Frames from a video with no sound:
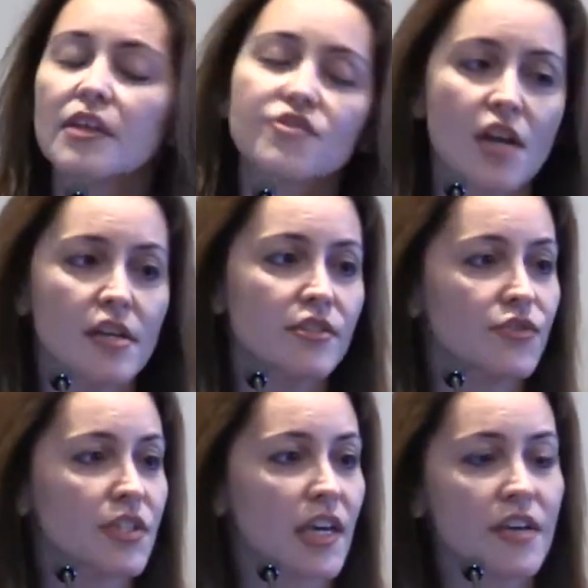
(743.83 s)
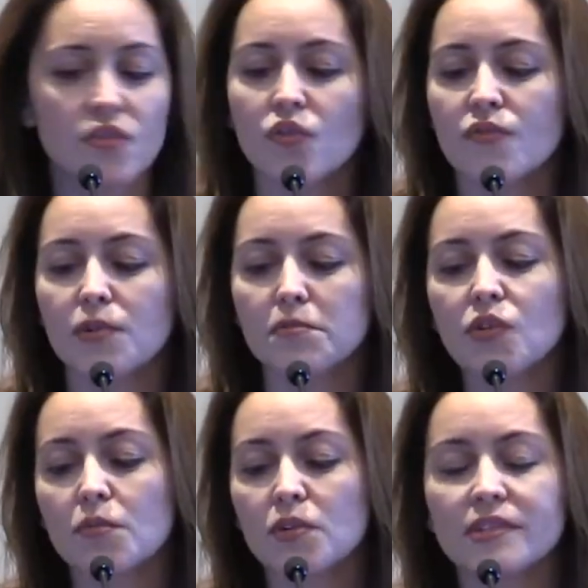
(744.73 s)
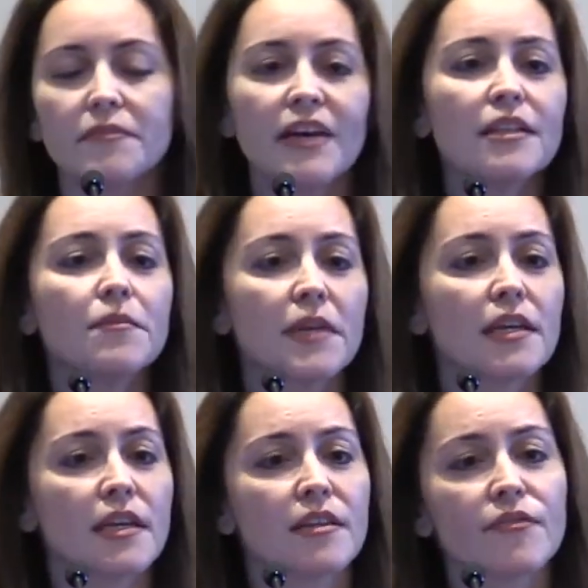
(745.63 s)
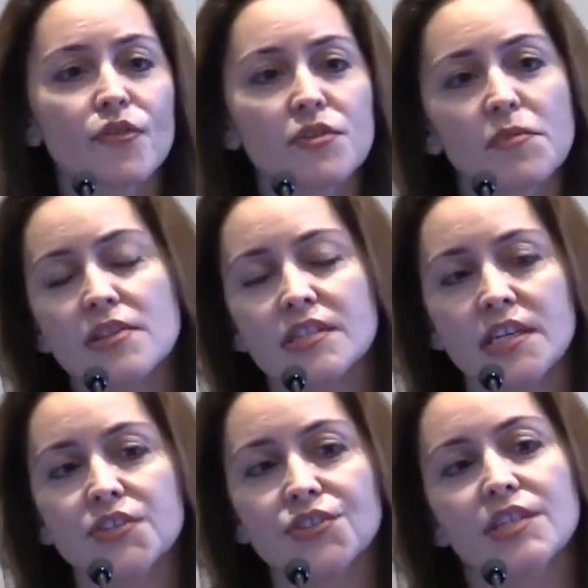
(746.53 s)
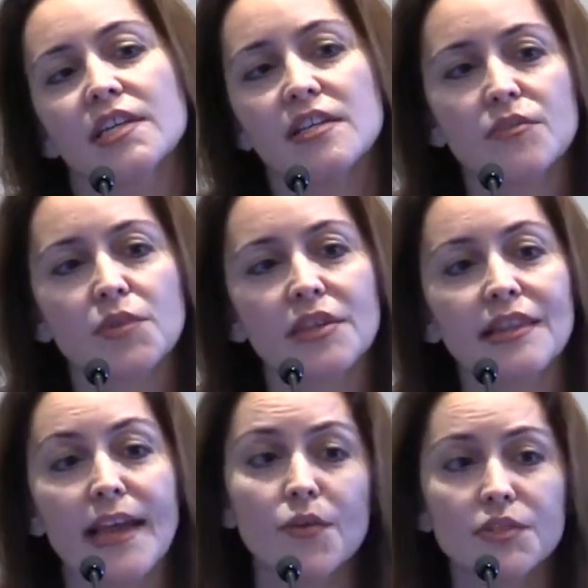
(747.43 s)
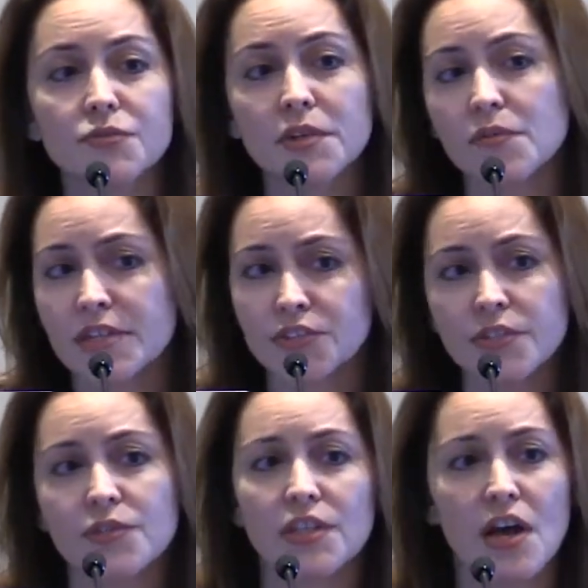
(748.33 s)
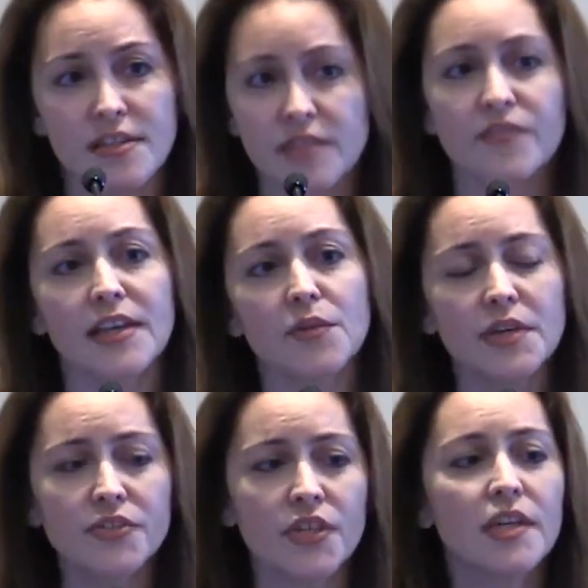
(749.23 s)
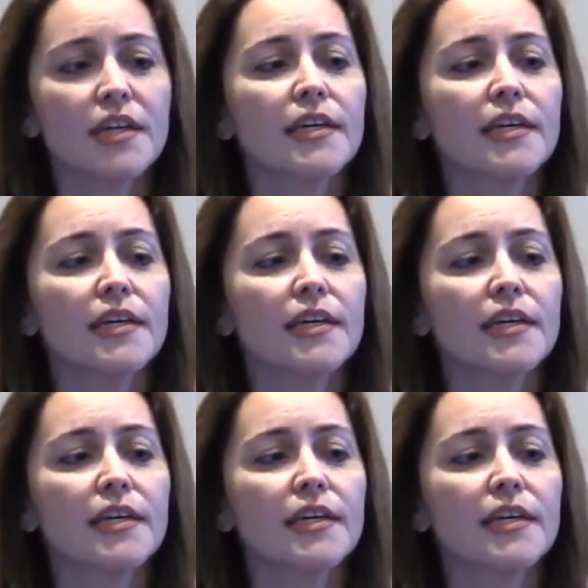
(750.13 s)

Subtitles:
Child usually has normal development, and the first presentation is with language regression or loss of language.